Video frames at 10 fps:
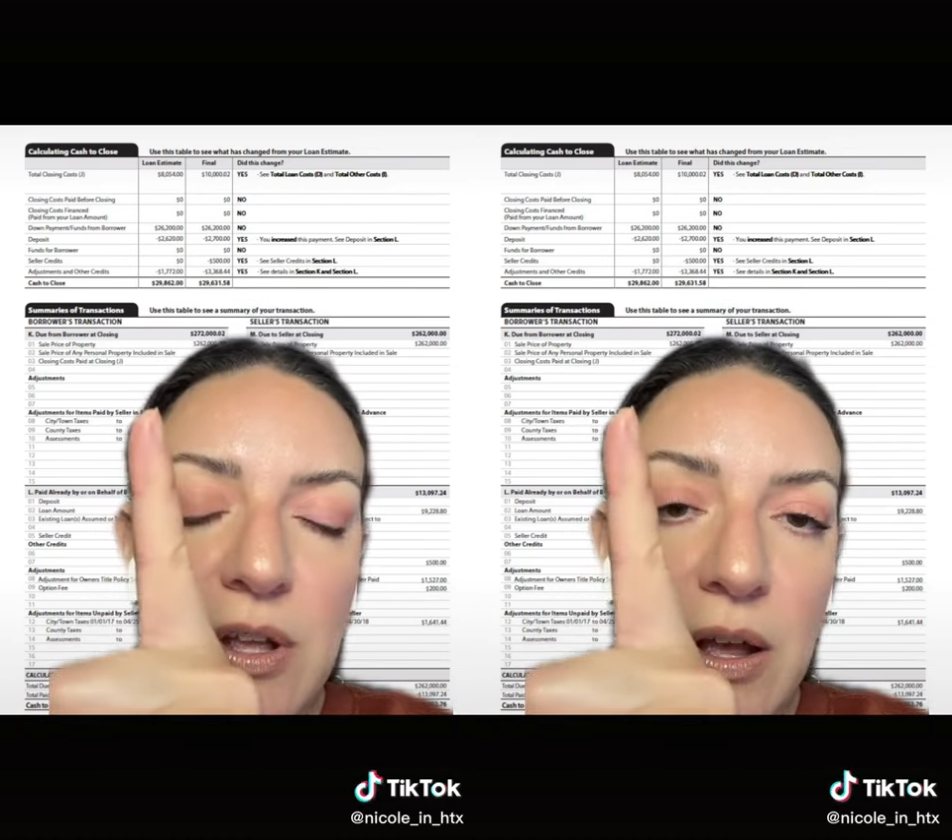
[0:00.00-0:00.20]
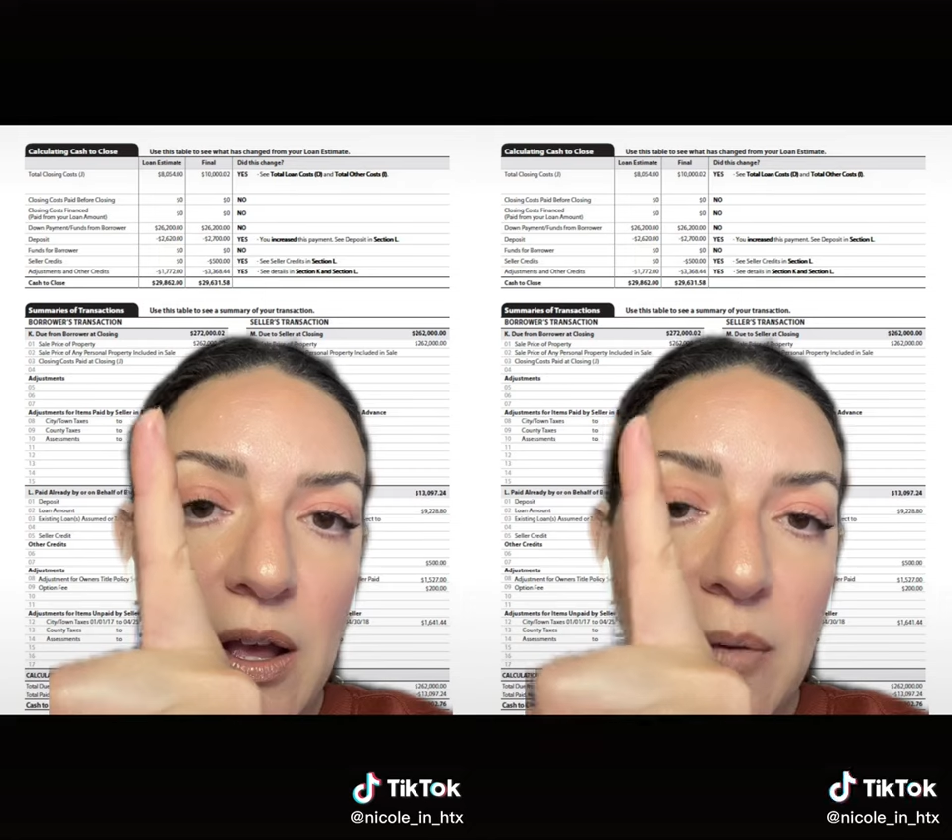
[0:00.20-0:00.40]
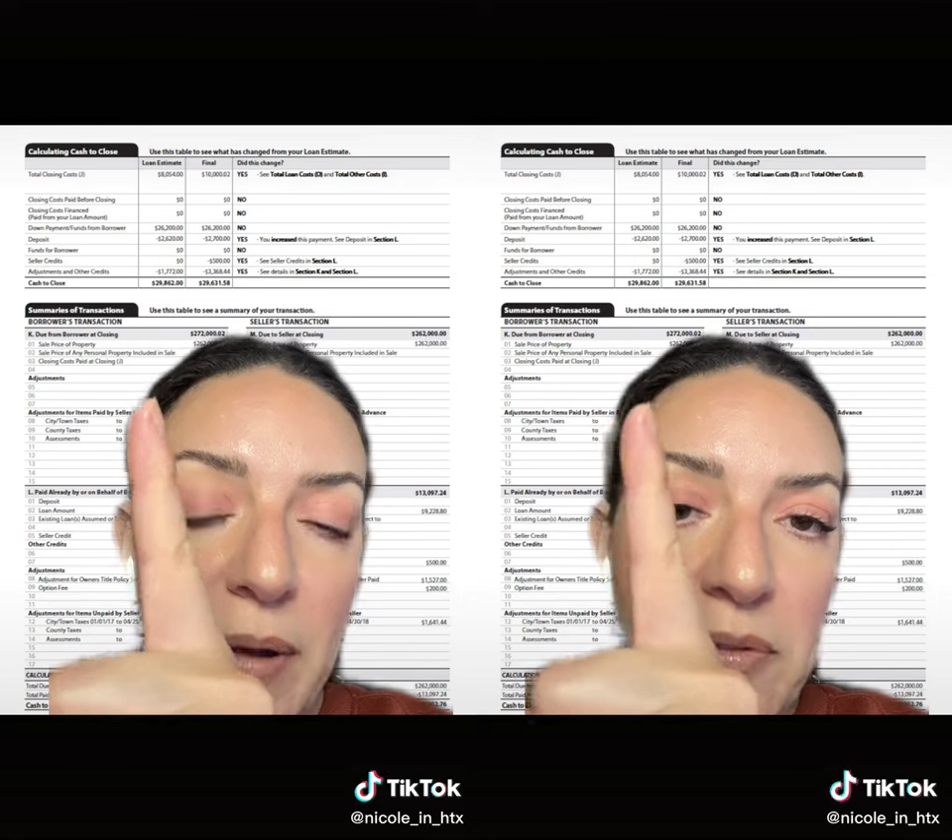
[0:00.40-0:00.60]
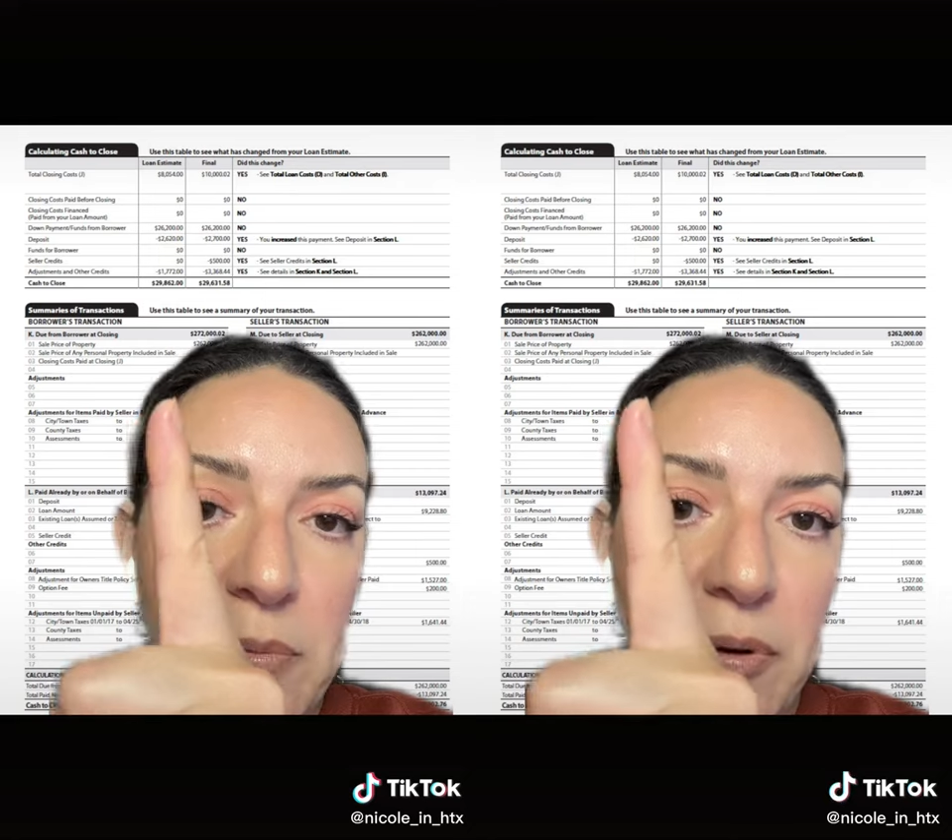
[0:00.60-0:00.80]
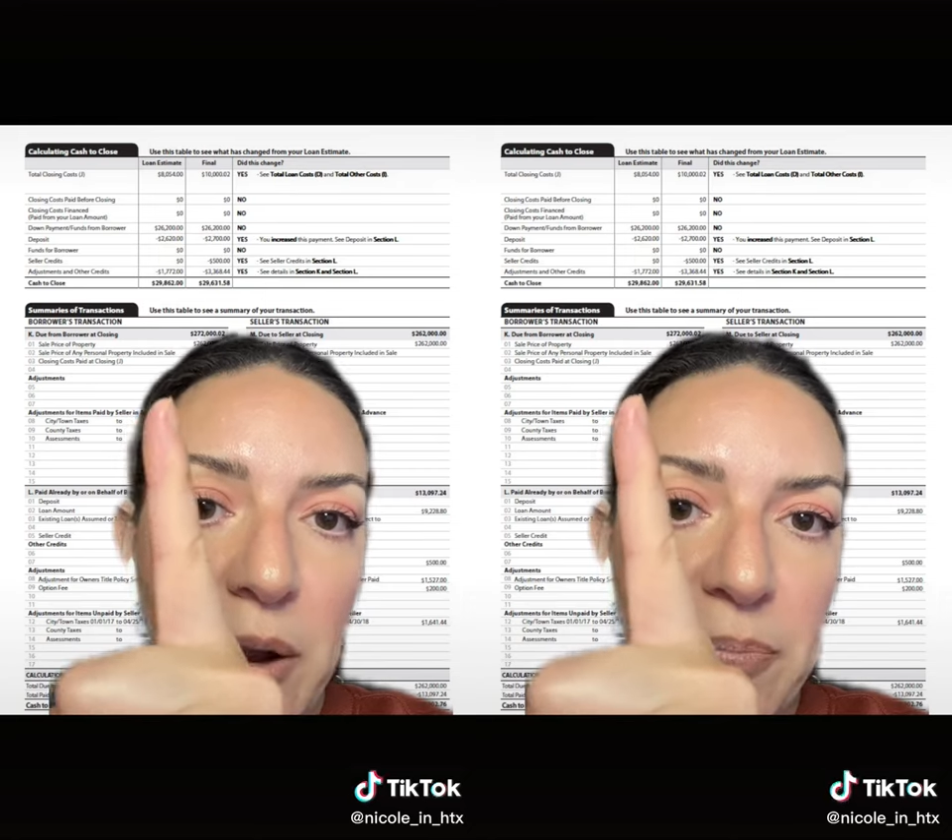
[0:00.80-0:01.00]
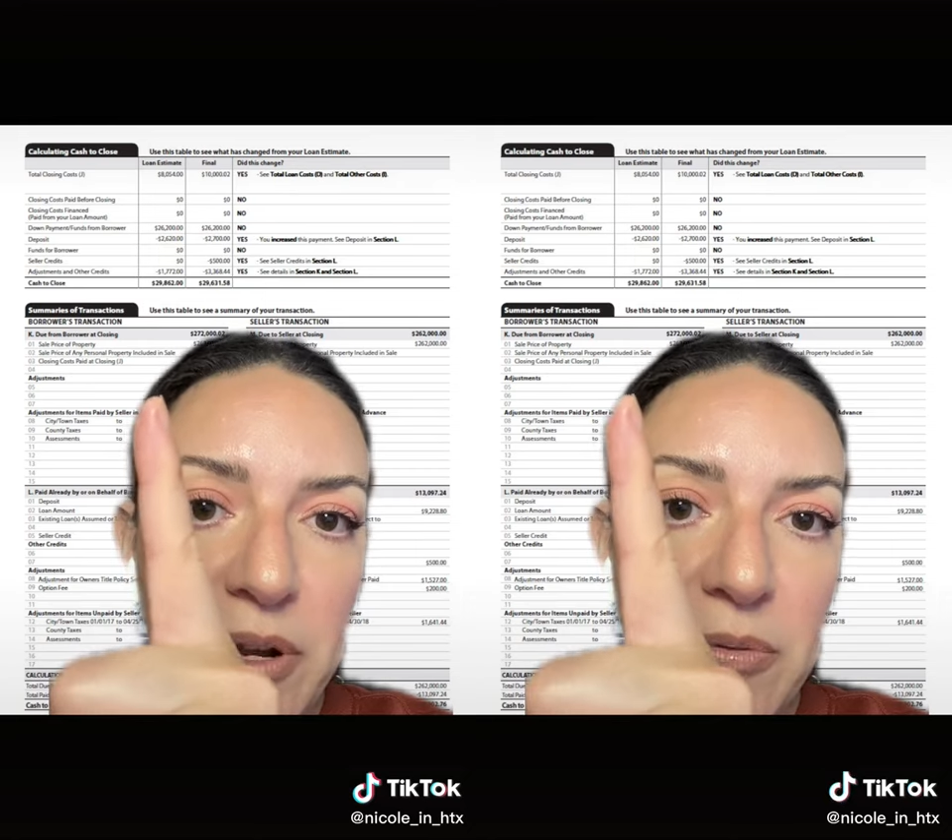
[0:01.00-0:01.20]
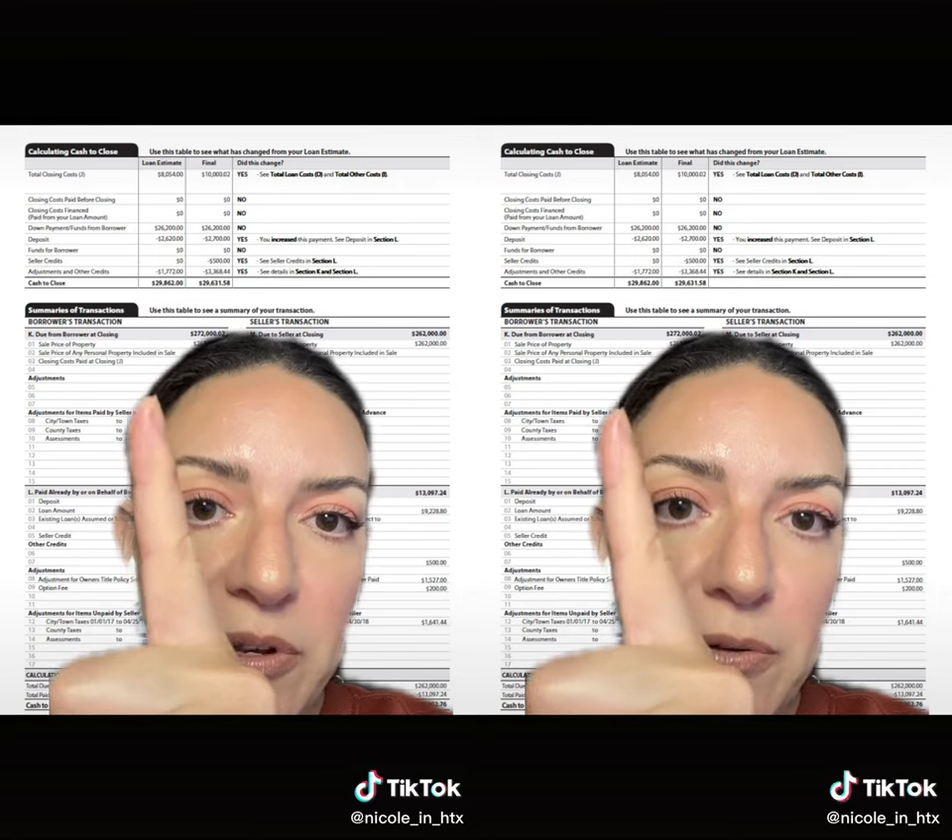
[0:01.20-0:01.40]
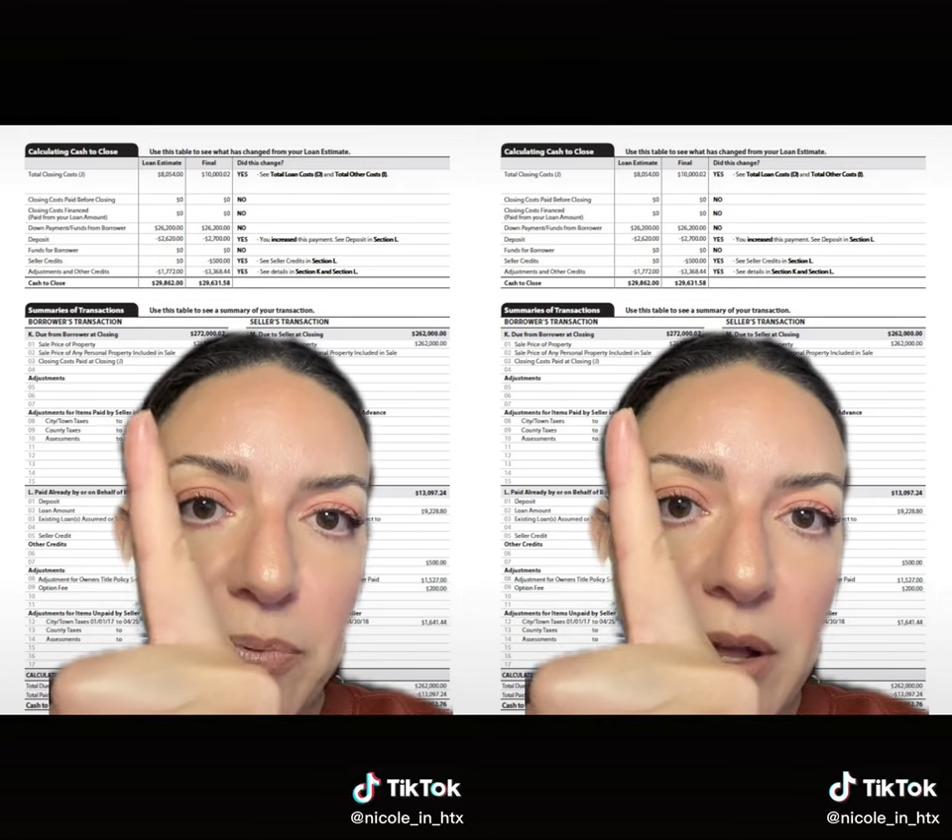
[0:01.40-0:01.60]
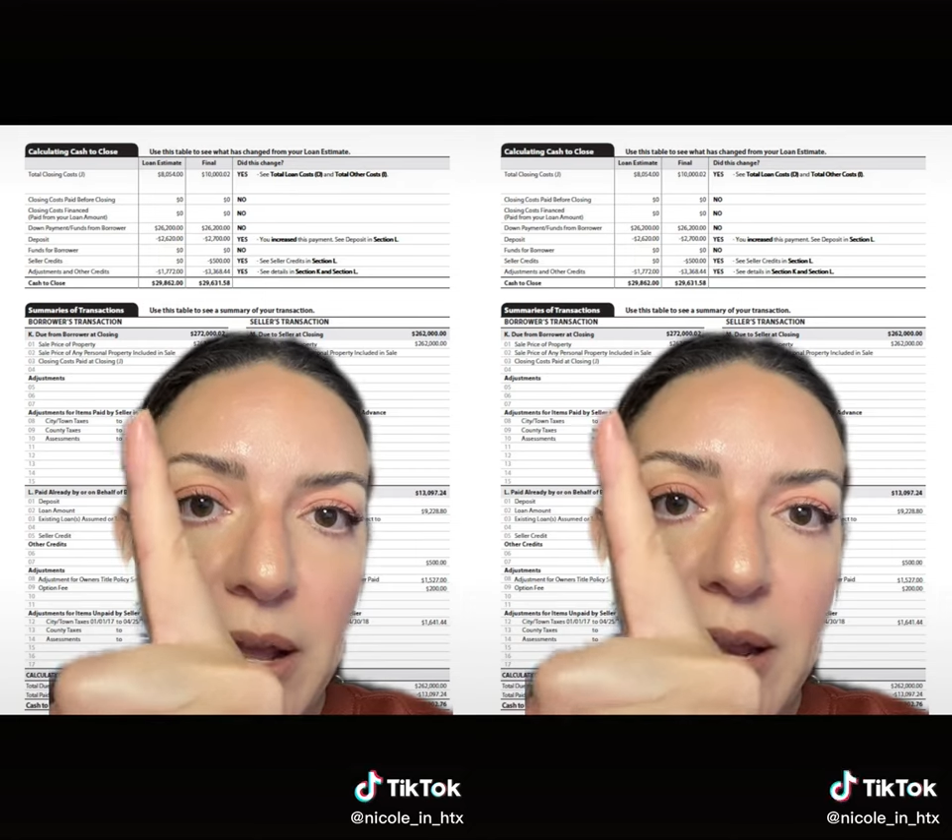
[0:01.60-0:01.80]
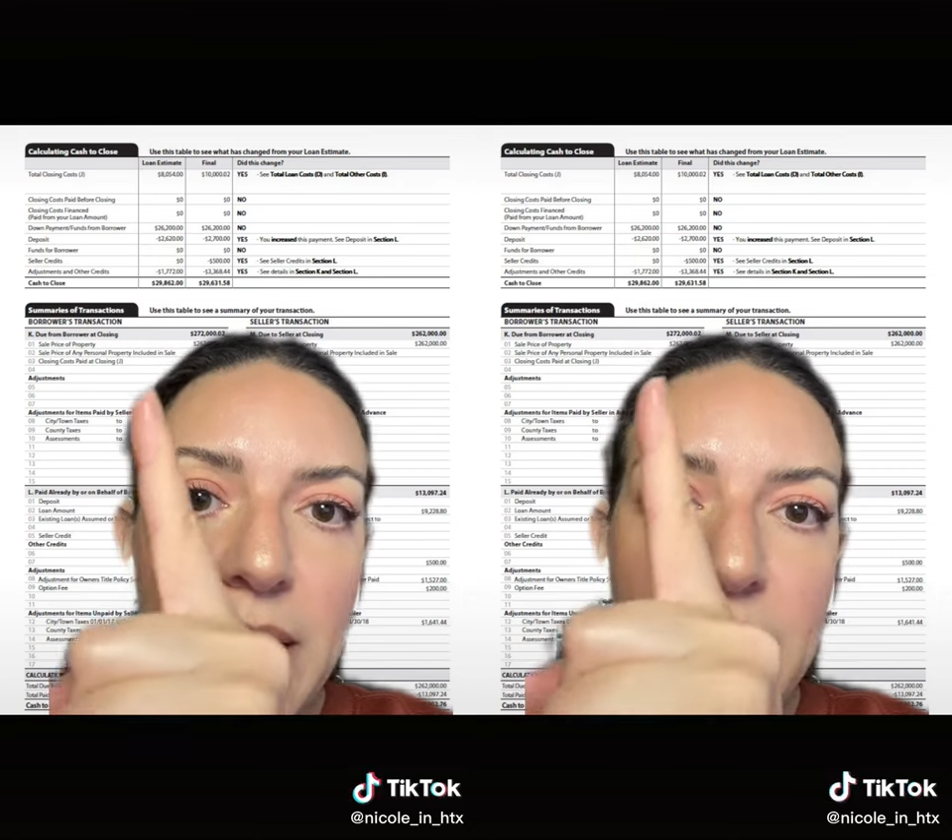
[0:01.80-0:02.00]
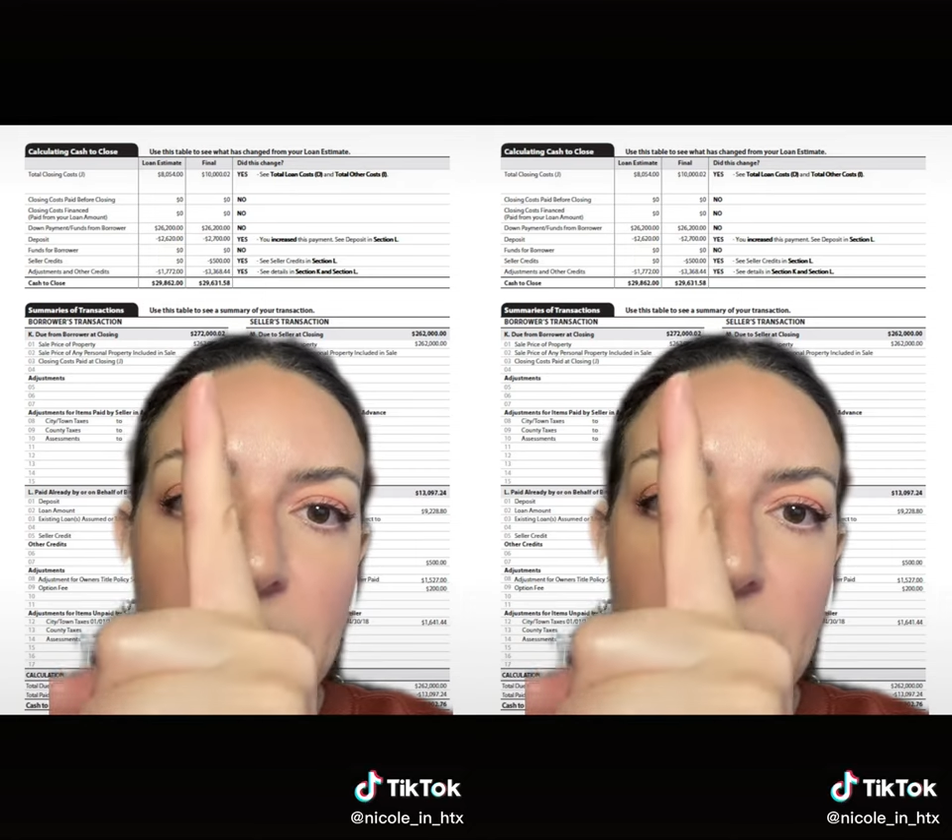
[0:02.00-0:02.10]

about the property when you applied, and